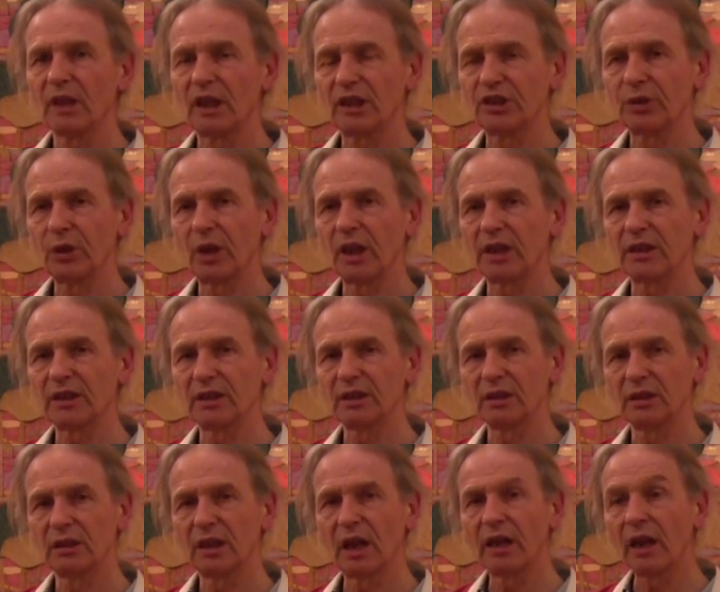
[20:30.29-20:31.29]
That's right.
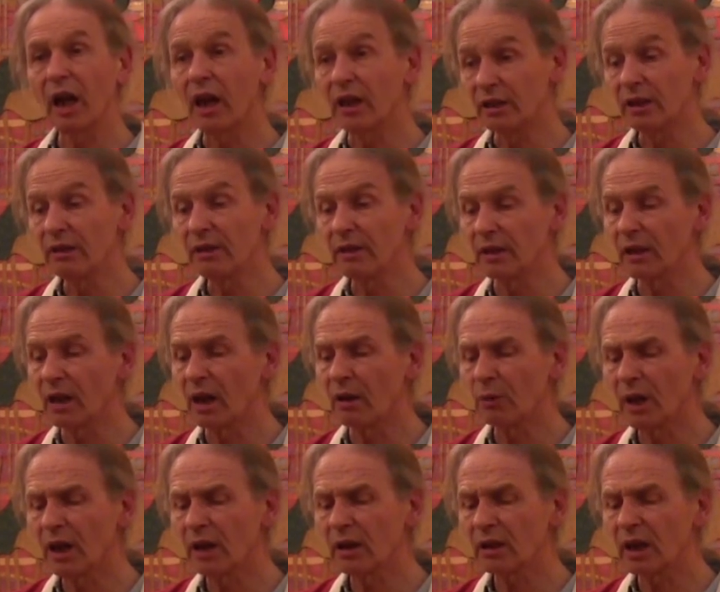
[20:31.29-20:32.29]
Yeah, I did think,
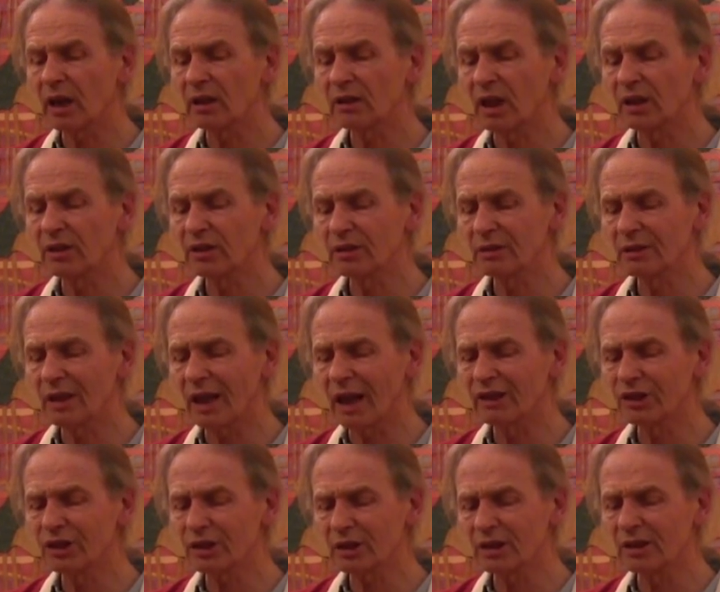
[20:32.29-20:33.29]
I
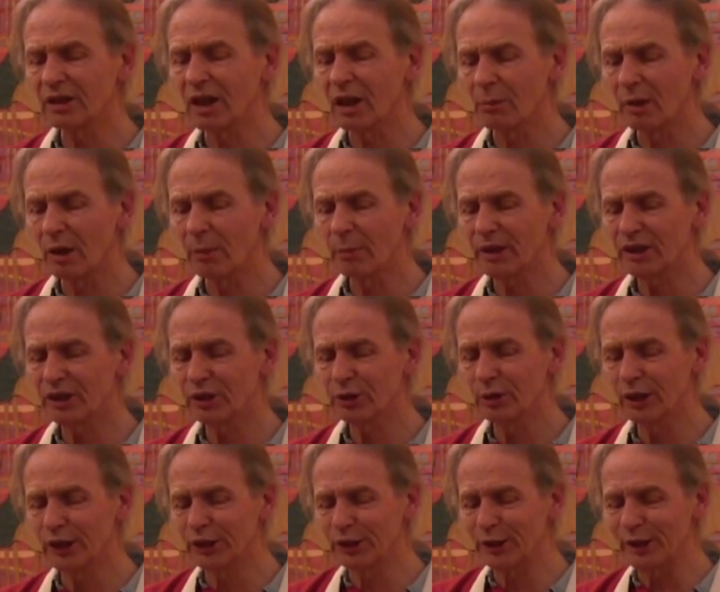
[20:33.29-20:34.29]
took the Dharma a bit too
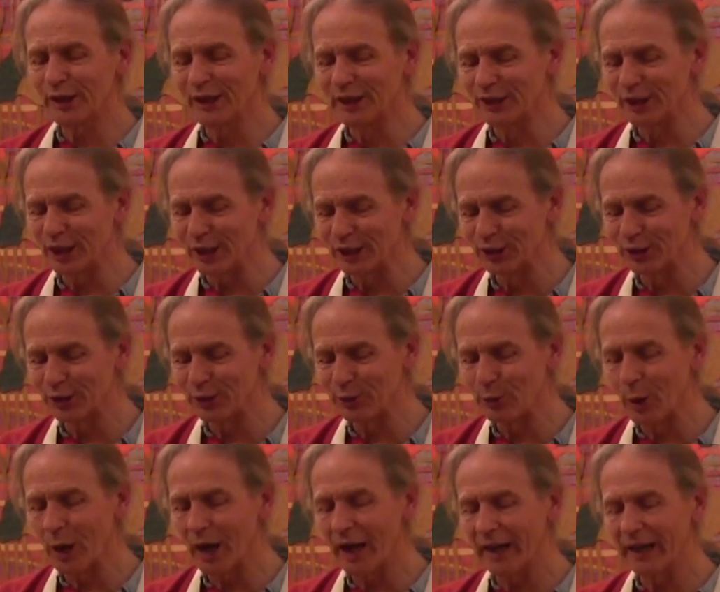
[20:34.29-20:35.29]
literally in a certain sort
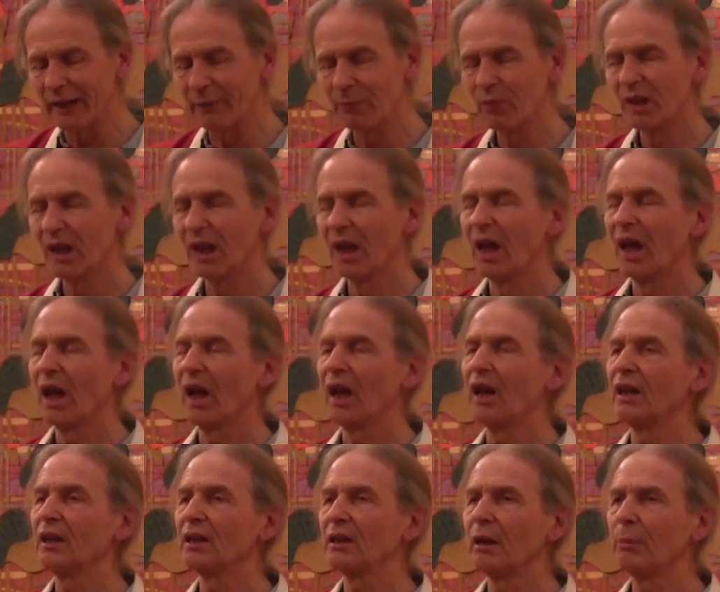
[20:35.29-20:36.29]
of way,
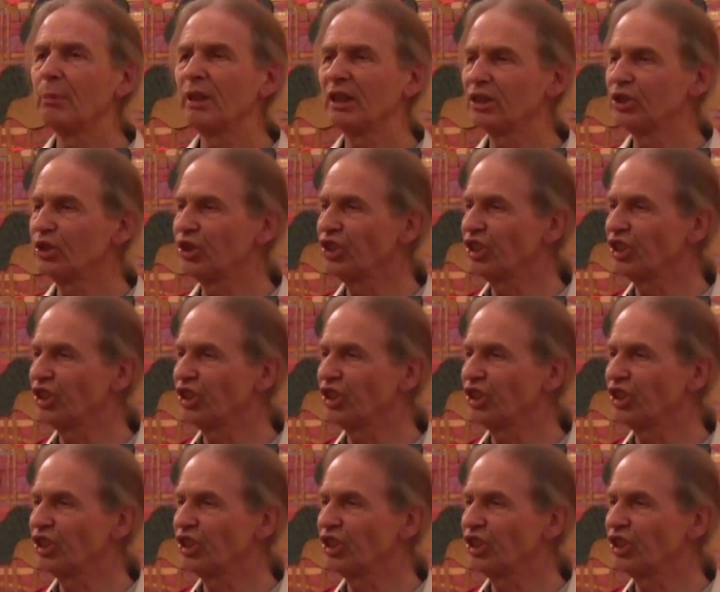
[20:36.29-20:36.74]
a bit too